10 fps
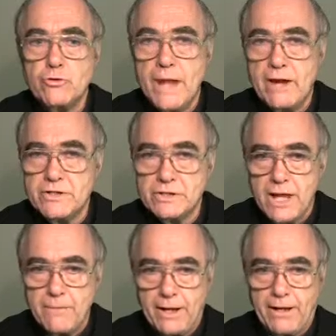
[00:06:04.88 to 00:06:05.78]
to Mary's
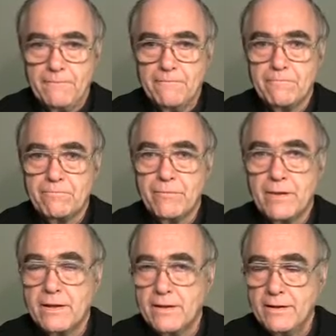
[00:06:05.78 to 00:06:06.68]
keeping.
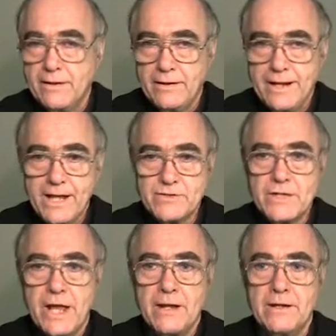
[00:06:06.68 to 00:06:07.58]
Let us
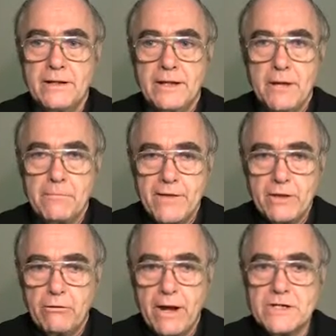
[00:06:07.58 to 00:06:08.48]
then, by
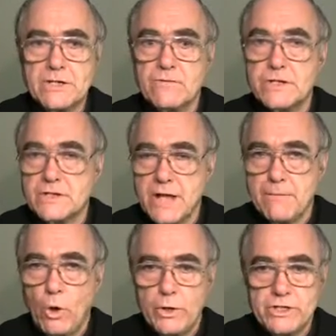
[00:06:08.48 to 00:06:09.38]
the grace of this
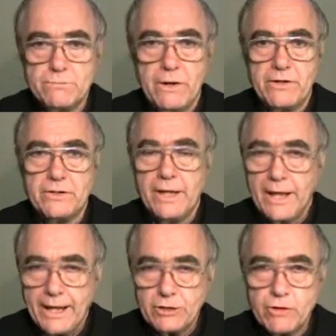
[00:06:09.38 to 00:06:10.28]
same Holy Spirit,
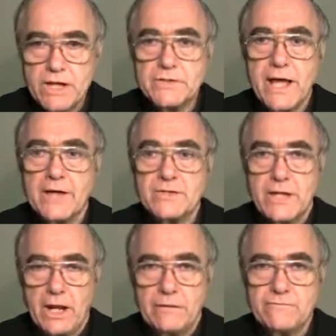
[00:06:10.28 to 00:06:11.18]
entrust
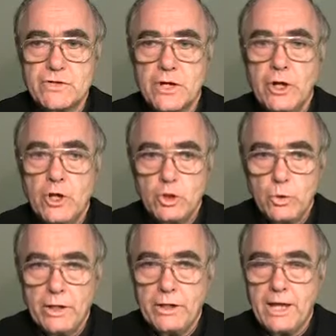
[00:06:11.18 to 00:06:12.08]
ourselves
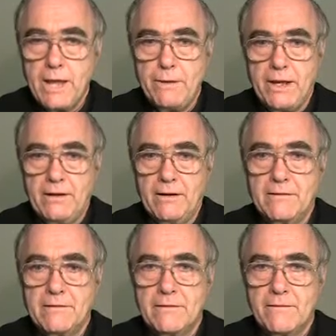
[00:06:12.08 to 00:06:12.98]
to her keeping.
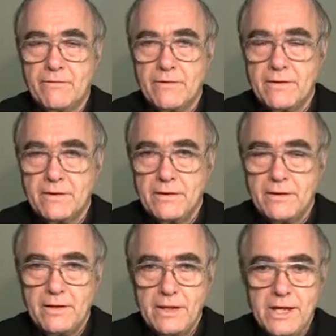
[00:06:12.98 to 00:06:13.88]

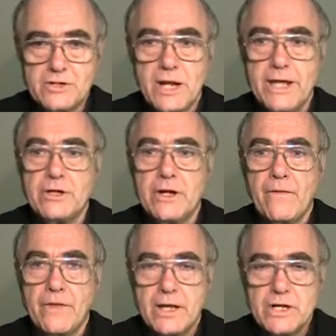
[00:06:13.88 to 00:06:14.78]
Years later,
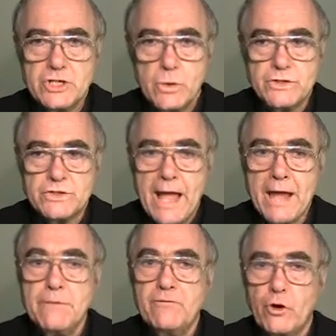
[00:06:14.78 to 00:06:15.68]
she would
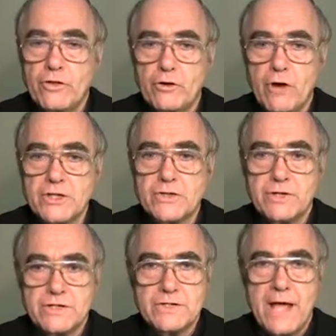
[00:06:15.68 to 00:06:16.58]
stand before the cross of
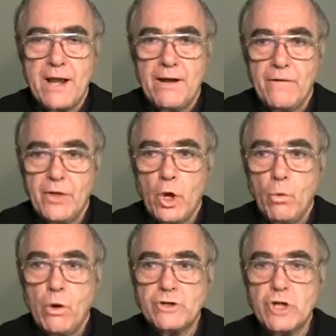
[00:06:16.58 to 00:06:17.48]
her Son,
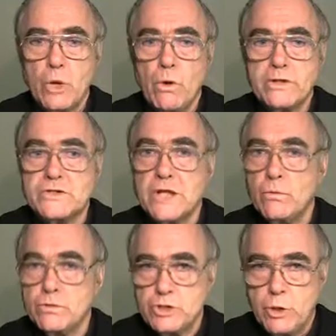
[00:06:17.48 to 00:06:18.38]
watching what
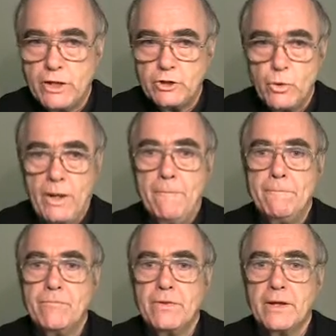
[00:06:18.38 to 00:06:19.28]
sin was doing to him,